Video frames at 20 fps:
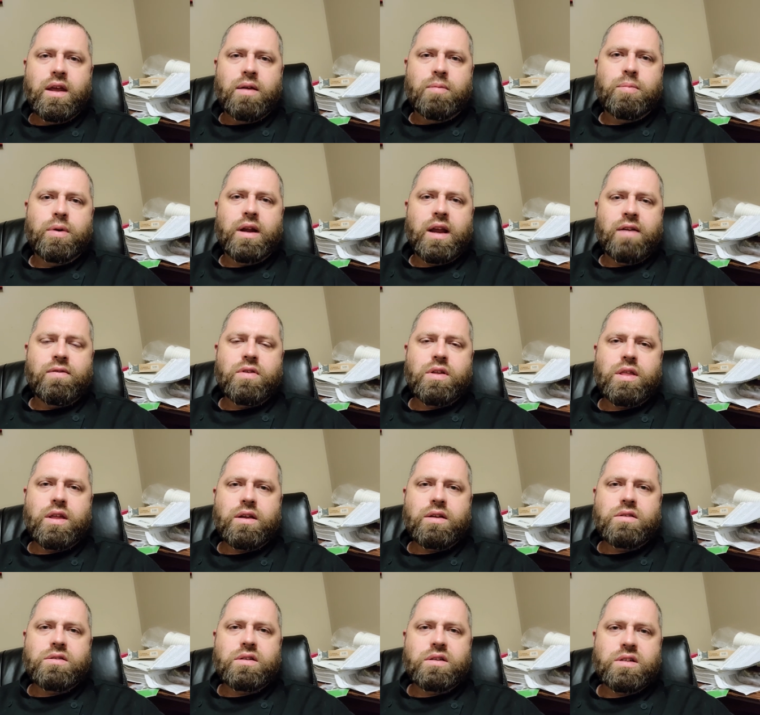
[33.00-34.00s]
But
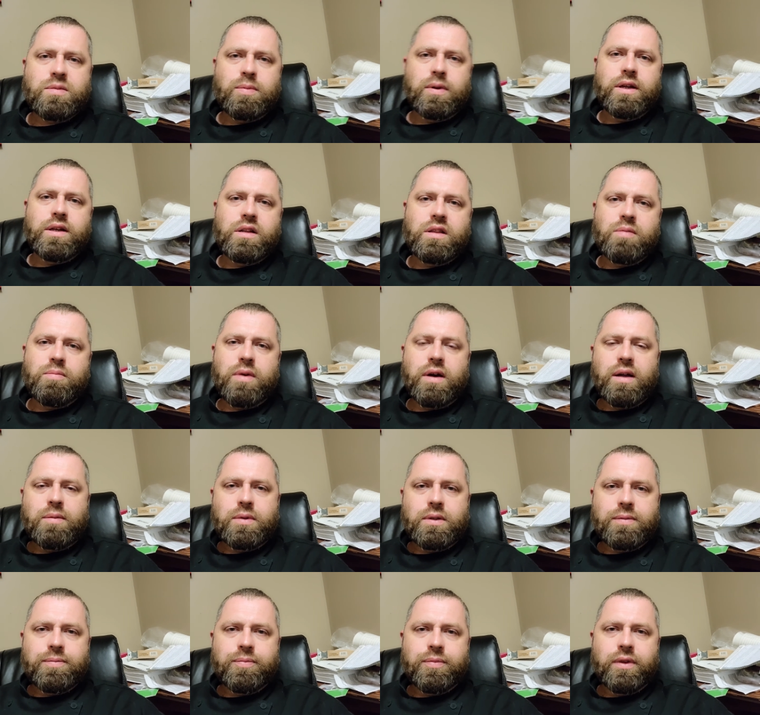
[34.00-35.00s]
everything is explained in the
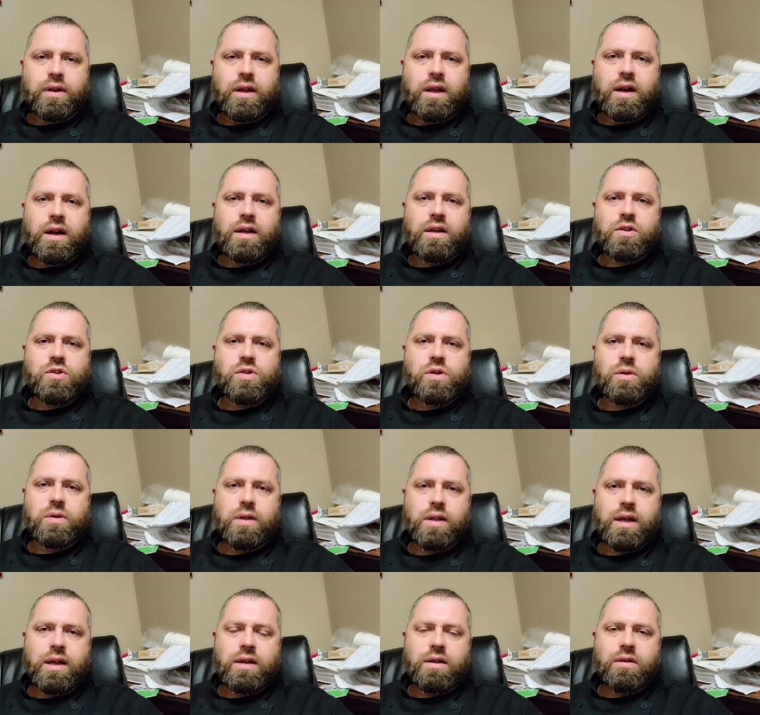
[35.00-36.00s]
Bible, and I can show
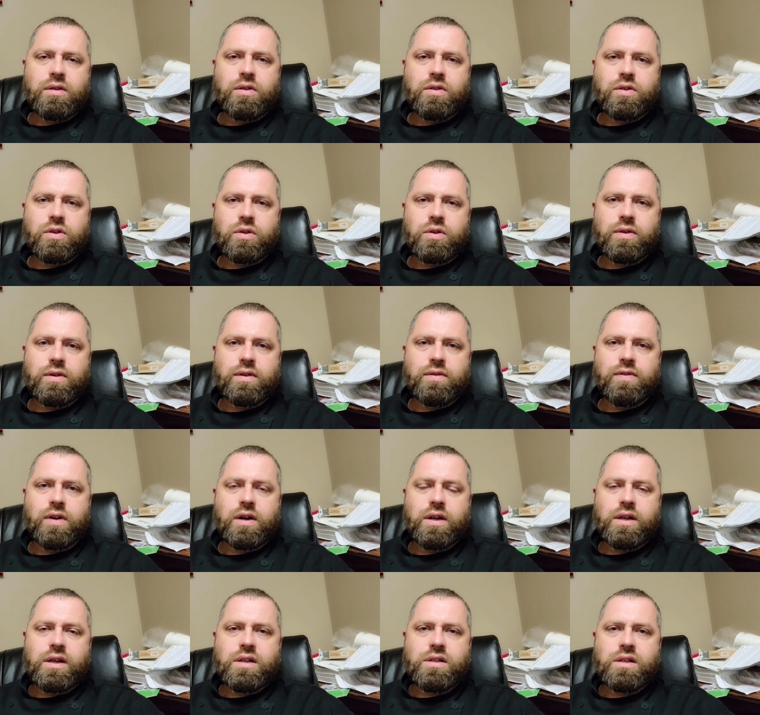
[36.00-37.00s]
you that. Show you it
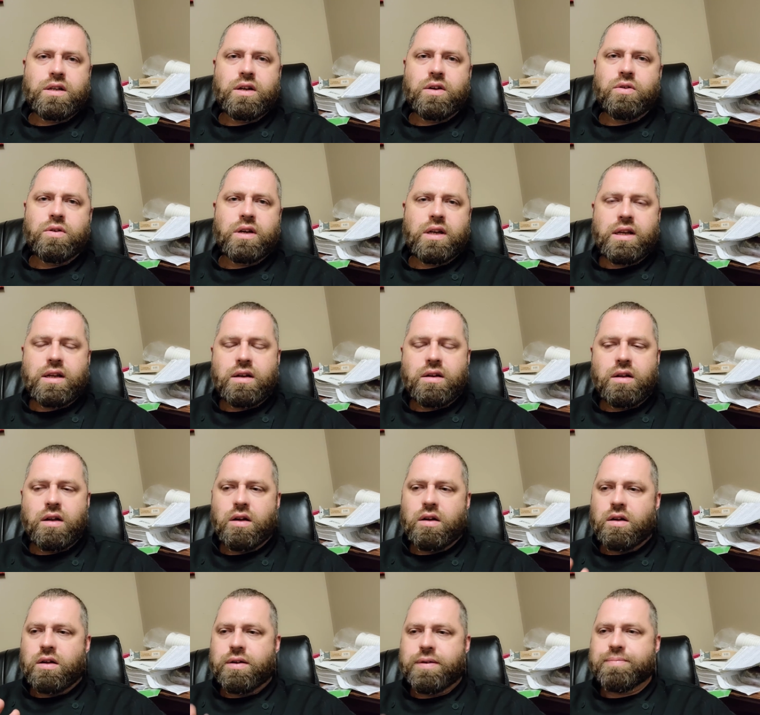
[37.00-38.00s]
very easy. You don't need
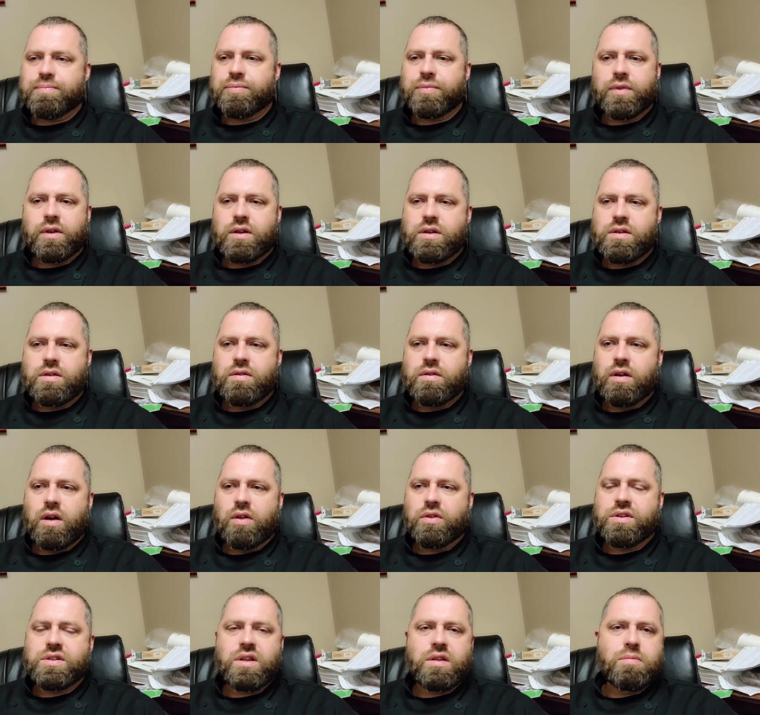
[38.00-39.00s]
uh, um,
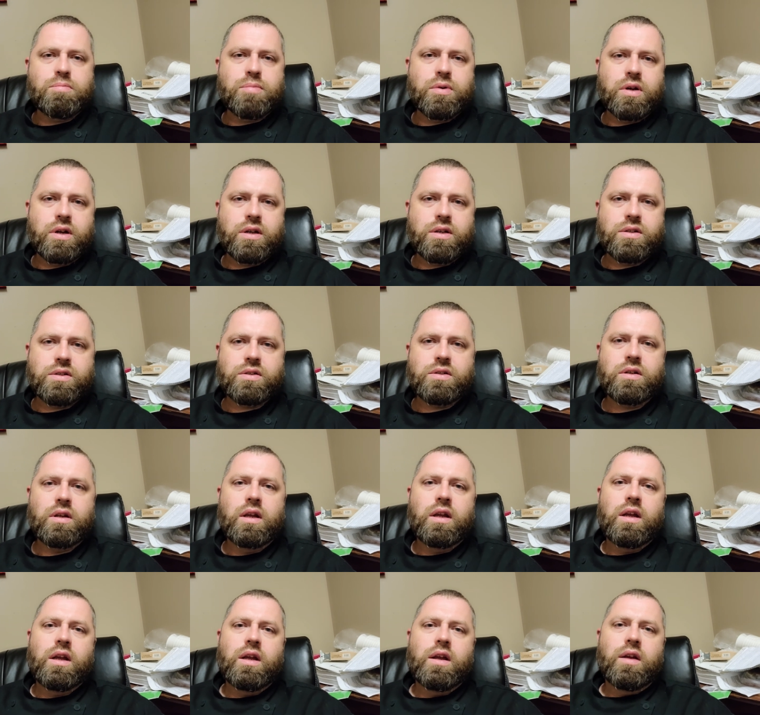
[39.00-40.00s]
all these other books
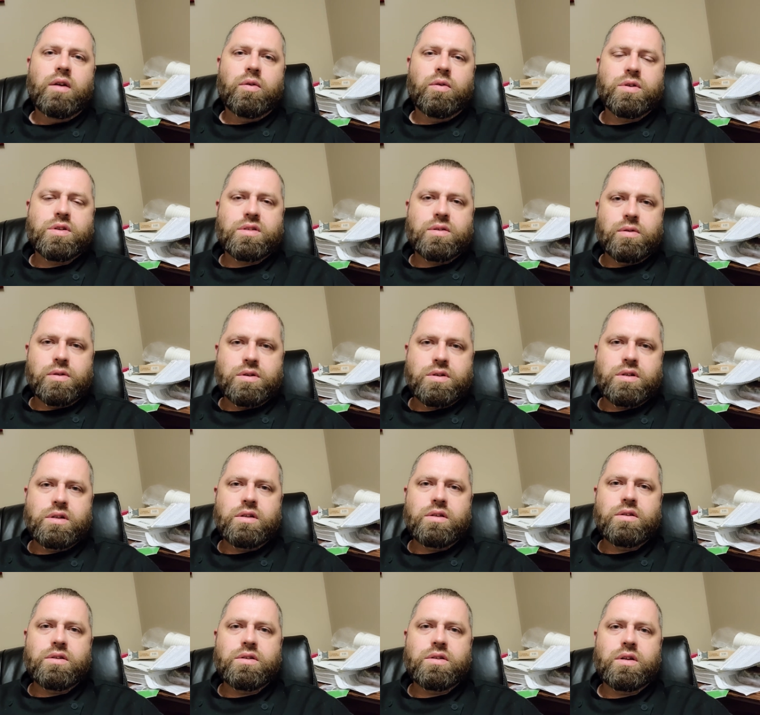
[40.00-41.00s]
or
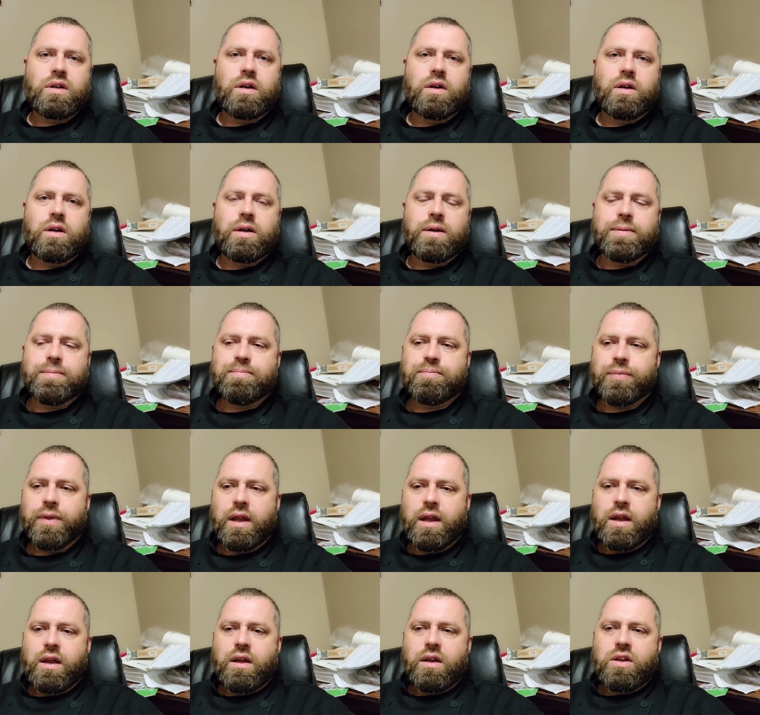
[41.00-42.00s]
sources. Um,
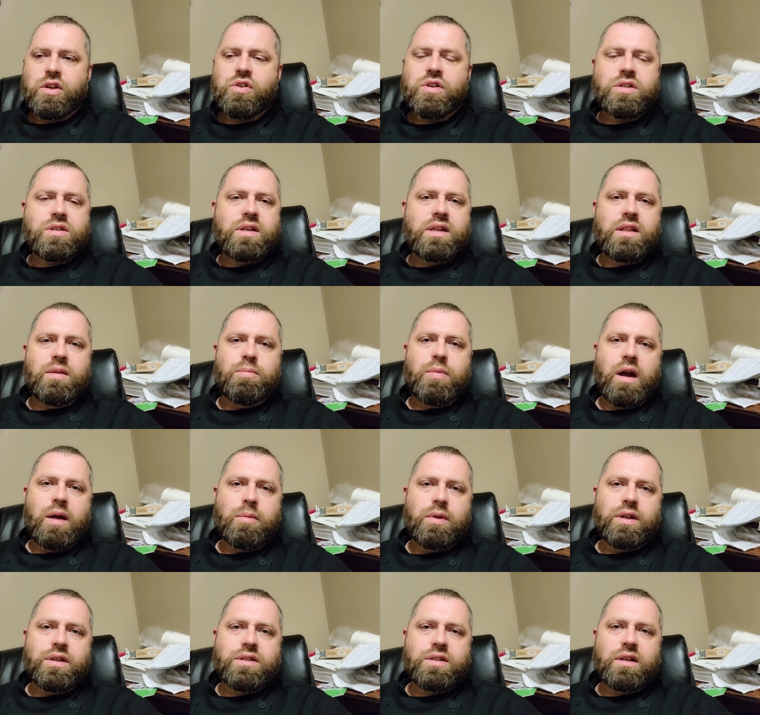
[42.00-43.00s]
you just need the
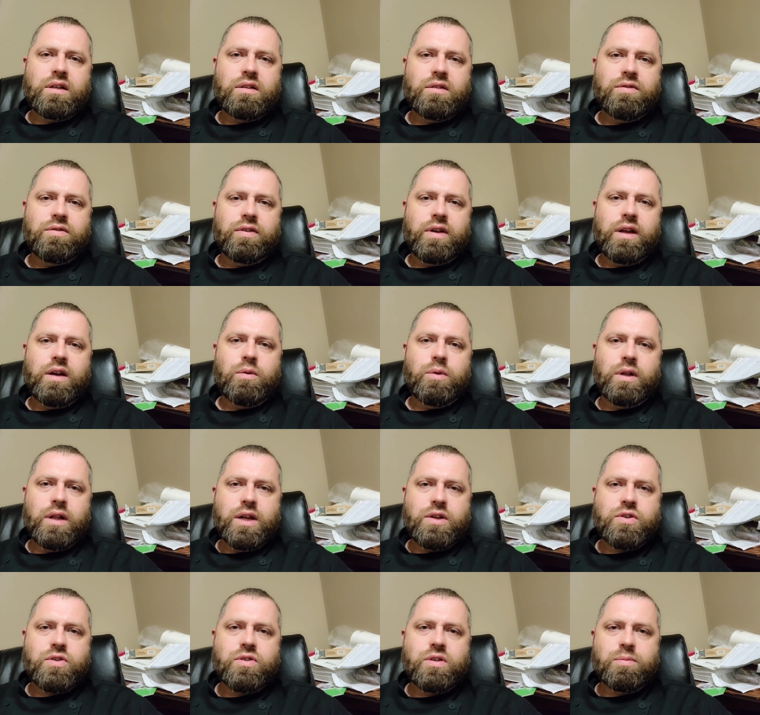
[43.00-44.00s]
Bible itself and a
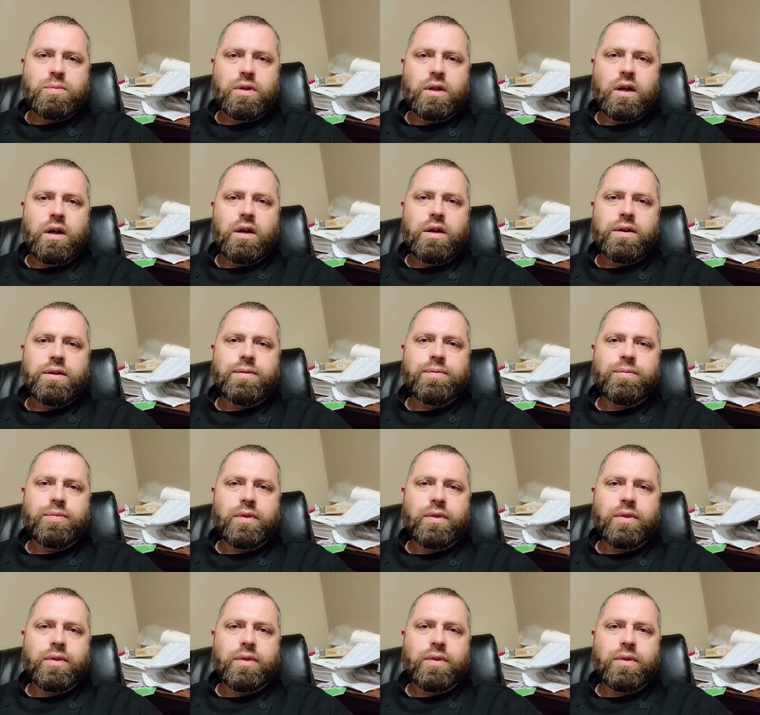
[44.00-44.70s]
relationship with God.